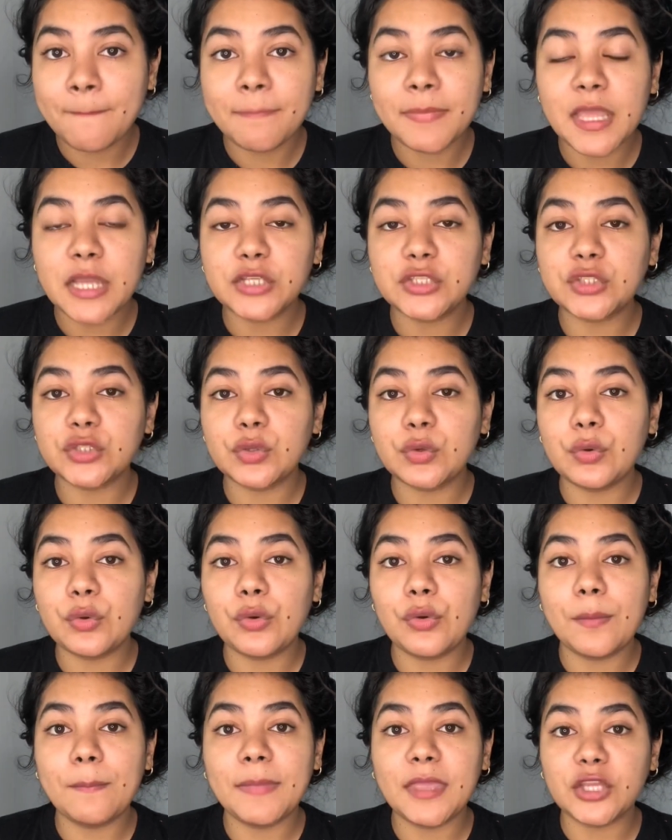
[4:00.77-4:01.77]

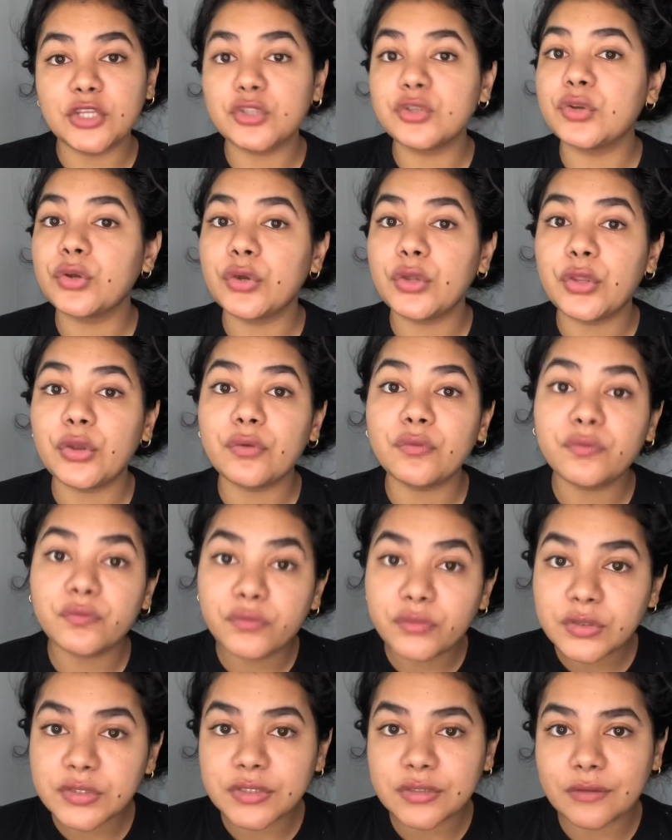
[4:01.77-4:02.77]
So make sure your
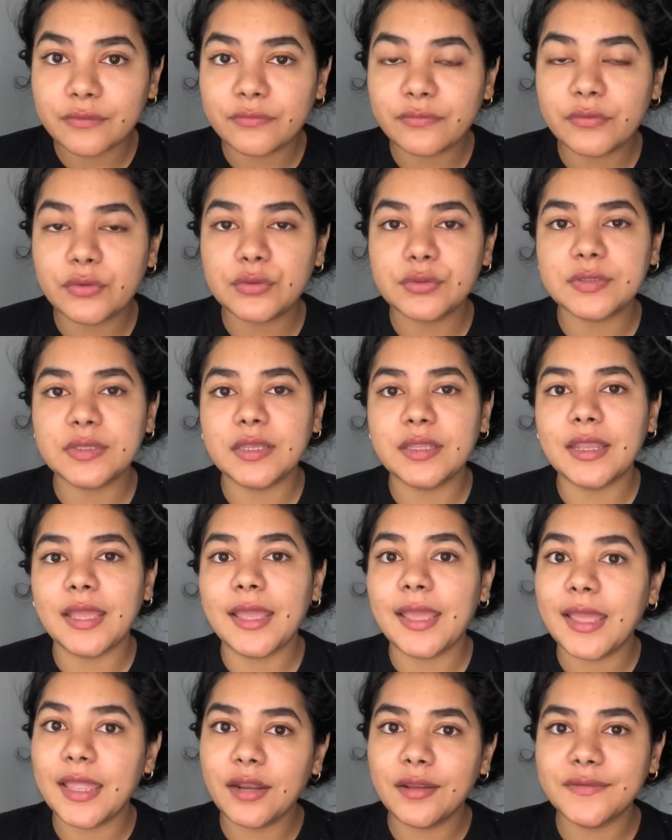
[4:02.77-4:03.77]
fruits are frozen
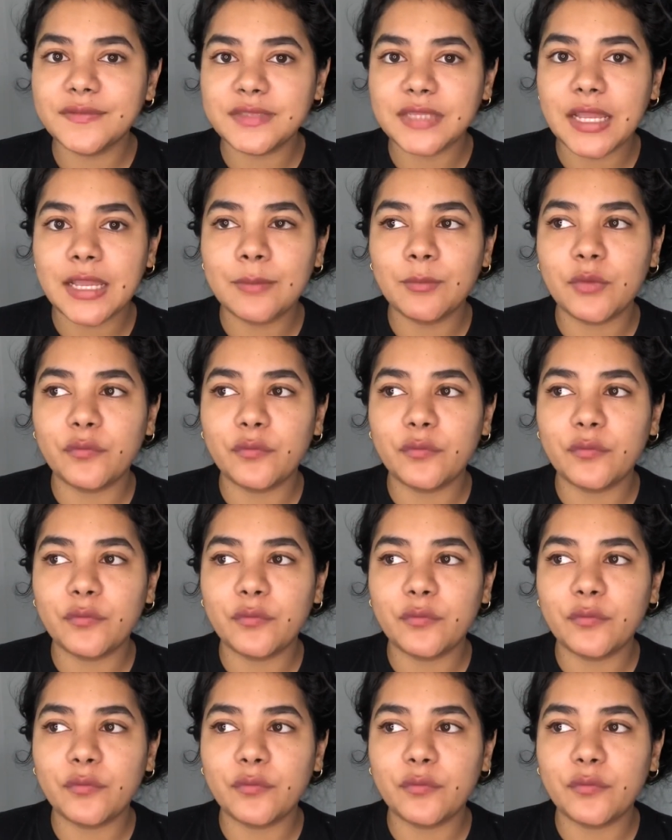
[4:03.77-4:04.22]
ahead of time.